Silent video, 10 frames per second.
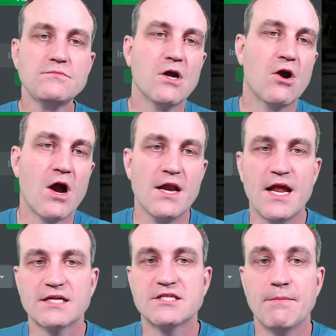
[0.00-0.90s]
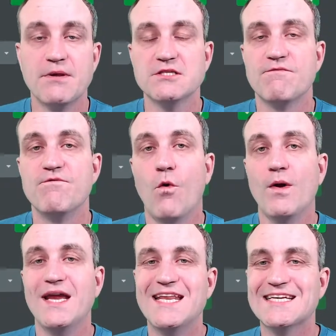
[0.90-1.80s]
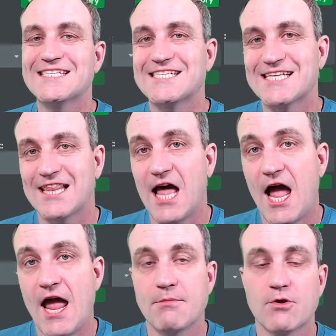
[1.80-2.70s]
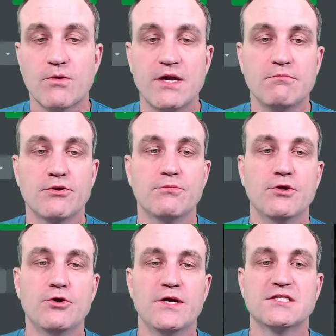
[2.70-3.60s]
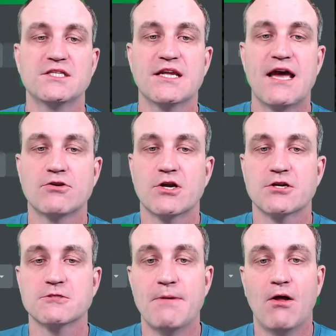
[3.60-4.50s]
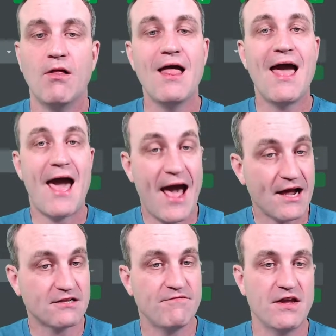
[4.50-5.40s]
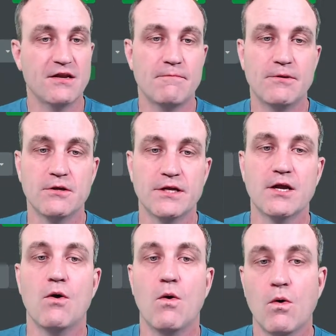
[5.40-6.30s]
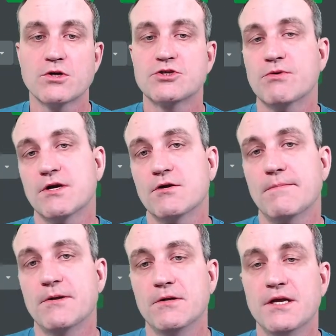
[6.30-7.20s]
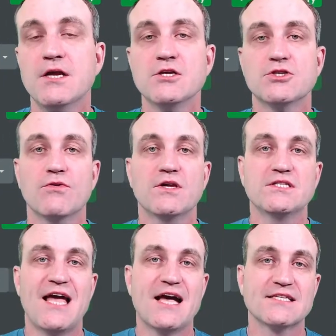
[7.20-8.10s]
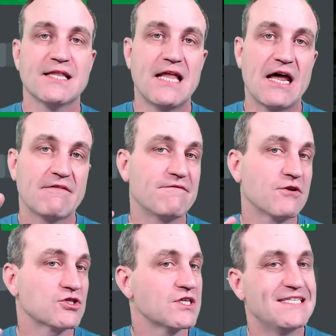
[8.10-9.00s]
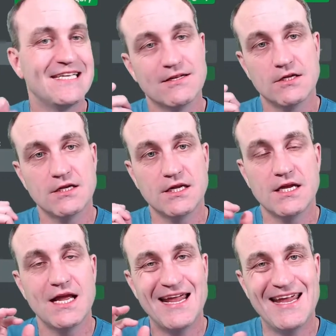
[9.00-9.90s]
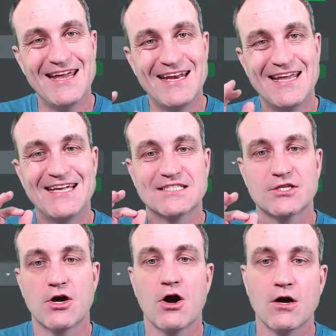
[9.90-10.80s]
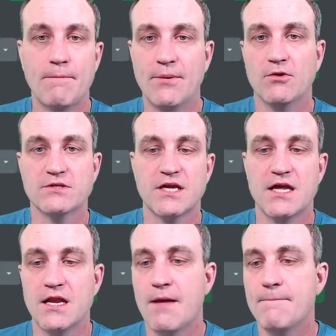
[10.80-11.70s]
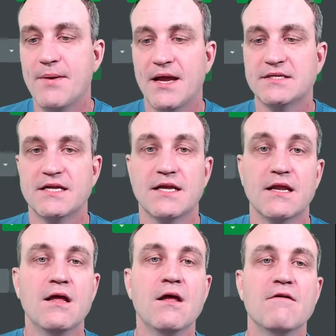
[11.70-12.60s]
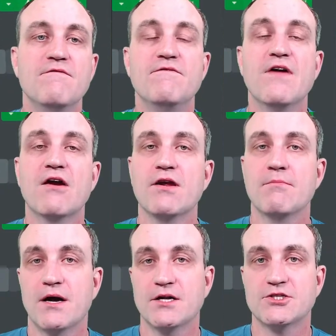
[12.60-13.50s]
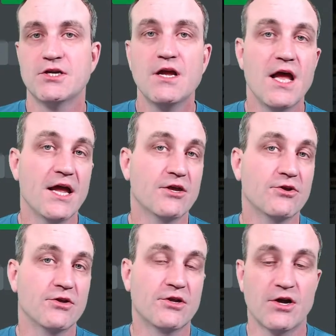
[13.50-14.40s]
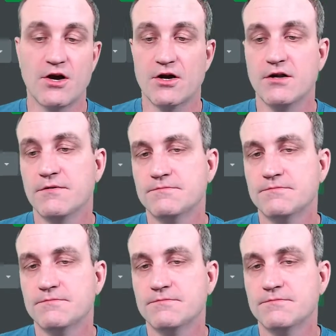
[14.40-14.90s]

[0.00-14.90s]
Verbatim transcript: All right, next up is Voidslime. Green, blue, blue, instant counter target spell. Activated ability or triggered ability. So this has a lot of versatility in its card, built in, baked in. Very much a good card.